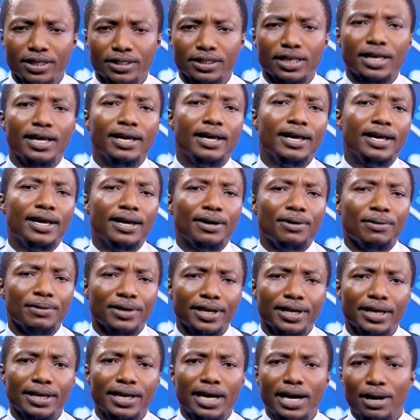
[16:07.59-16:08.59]
He said, hey,
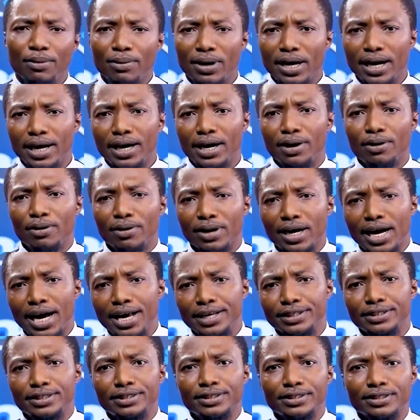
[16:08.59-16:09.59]
okay, our
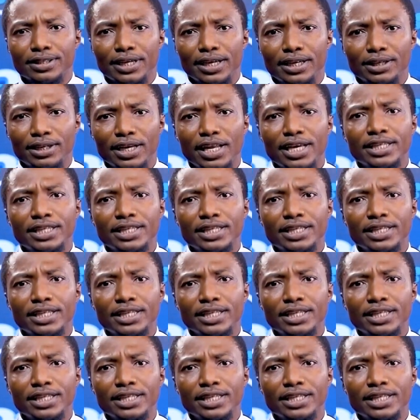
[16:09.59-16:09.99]
guy is inside.